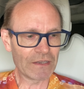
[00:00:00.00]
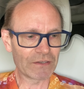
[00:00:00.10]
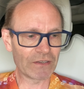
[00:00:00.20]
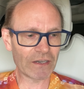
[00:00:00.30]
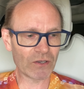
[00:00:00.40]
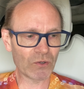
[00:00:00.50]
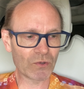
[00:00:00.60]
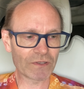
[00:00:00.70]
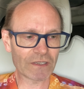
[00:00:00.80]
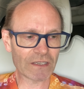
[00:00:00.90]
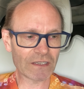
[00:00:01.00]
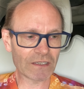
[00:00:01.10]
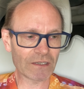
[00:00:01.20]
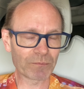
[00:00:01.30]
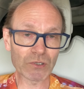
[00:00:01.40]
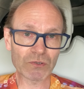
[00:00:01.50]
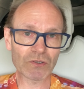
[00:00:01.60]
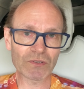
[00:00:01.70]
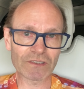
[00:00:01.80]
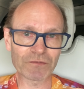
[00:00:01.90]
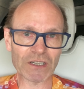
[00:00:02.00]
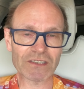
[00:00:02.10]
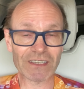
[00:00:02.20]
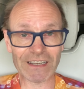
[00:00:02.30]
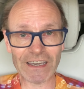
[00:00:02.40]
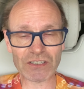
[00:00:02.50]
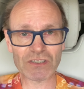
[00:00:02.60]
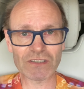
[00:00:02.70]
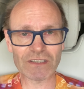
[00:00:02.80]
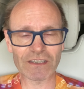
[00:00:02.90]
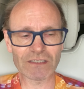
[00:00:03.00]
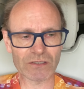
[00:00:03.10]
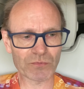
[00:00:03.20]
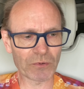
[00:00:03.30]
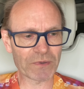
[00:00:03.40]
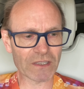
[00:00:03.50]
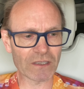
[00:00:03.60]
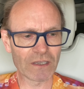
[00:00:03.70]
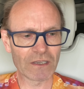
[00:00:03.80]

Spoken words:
Now the Bluetooth device connection status will be